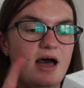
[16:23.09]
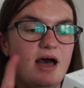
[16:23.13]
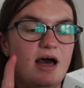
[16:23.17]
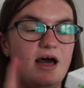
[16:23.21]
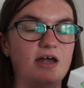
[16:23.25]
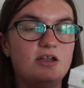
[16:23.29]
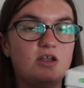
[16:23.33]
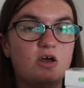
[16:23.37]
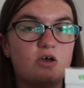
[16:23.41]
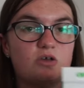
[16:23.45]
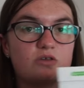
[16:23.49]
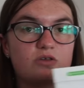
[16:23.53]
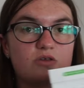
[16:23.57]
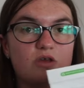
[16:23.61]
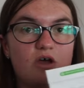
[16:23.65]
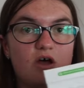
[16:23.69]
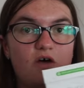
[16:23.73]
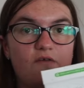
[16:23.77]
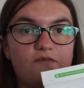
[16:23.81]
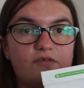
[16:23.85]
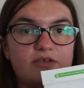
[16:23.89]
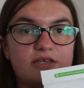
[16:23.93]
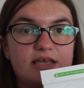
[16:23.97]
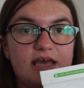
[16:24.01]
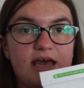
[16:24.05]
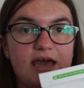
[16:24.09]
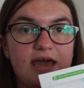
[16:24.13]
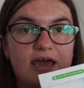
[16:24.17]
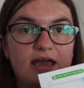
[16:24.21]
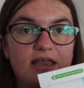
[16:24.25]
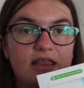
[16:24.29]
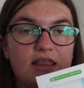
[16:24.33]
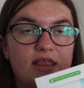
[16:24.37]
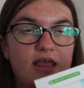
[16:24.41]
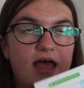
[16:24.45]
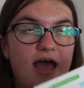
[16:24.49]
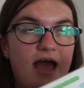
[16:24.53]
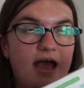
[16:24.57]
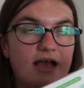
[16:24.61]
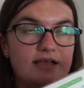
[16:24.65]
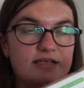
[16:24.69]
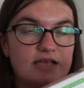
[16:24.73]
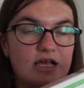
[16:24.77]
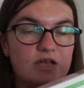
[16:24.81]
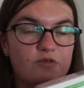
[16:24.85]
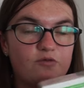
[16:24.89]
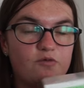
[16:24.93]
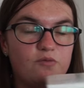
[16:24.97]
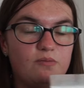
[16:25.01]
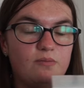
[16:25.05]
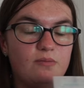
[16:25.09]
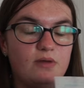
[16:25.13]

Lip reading: and also for taking the excess